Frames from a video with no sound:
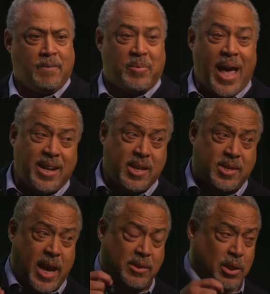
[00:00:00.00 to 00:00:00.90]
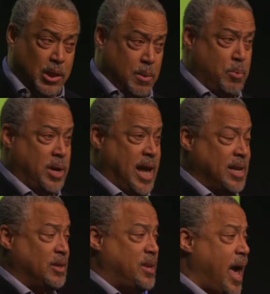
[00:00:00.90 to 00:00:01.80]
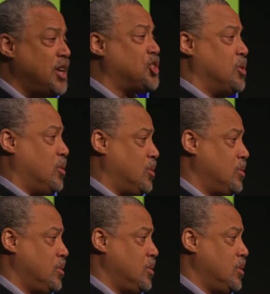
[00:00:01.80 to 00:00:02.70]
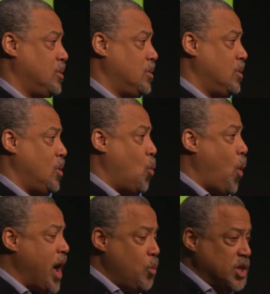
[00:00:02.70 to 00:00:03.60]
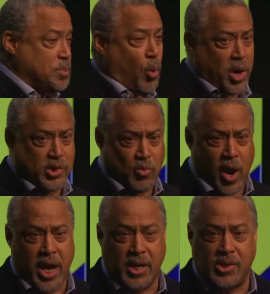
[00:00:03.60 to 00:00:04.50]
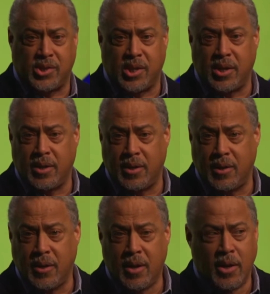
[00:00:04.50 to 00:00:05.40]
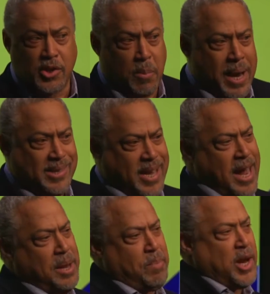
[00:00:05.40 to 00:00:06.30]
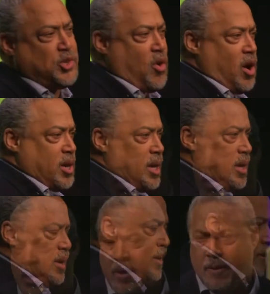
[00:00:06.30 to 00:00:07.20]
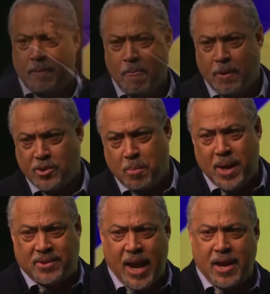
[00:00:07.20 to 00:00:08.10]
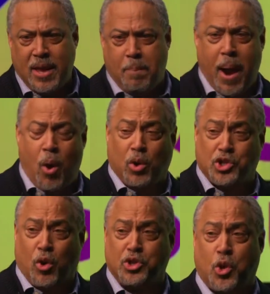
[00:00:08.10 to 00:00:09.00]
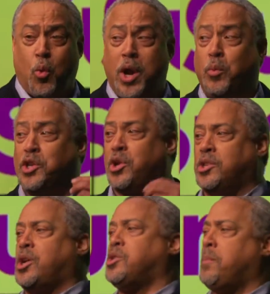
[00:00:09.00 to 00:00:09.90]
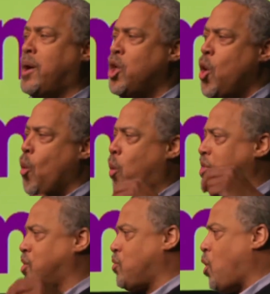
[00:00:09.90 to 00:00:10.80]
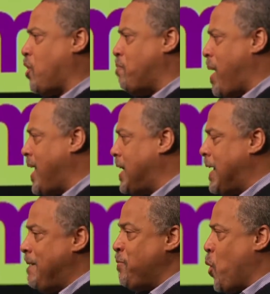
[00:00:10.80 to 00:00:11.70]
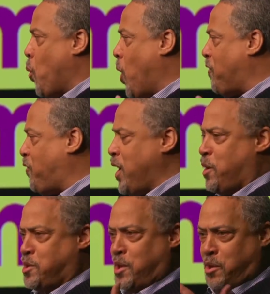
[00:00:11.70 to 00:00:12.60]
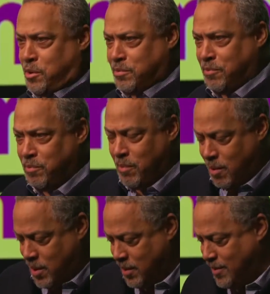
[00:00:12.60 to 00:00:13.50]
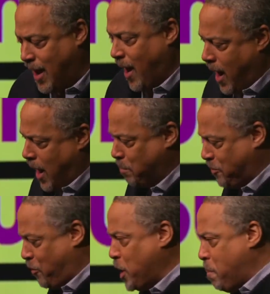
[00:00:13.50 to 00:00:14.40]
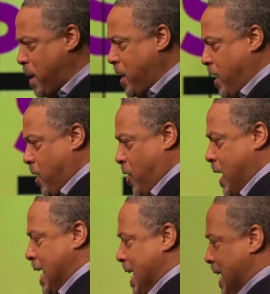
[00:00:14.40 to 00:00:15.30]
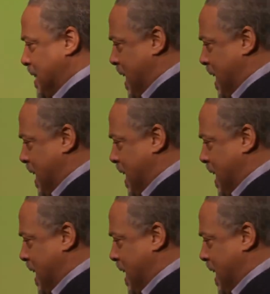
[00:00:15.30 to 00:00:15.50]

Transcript: That is a deliberate and intentional way in which boys are raised to maintain patriarchy, to maintain that power and control. so when we talk, start talking about what's the role of men, what feels a little not odd, but funny being here is